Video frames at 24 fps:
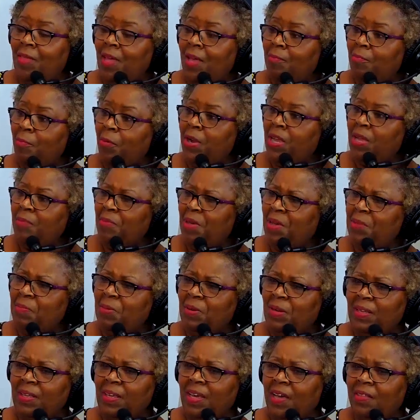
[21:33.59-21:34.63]
that bring
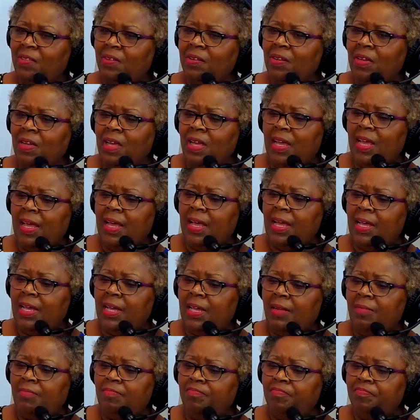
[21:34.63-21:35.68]
people together.
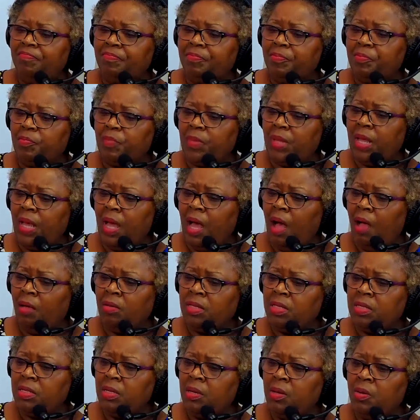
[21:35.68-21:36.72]
Um,
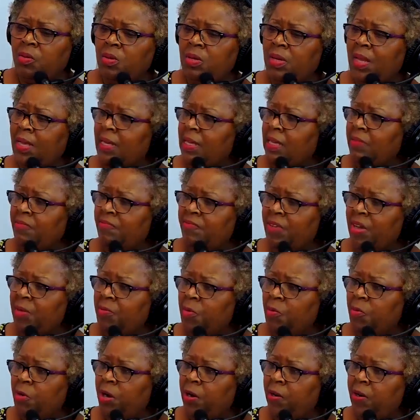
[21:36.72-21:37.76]
Also, like in
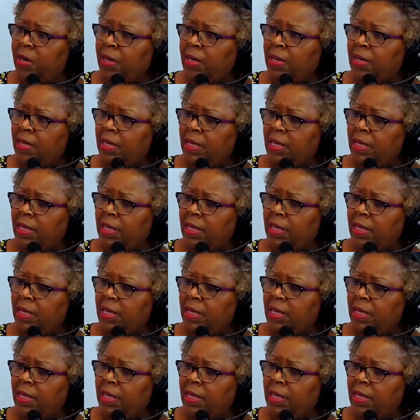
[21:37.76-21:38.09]
February,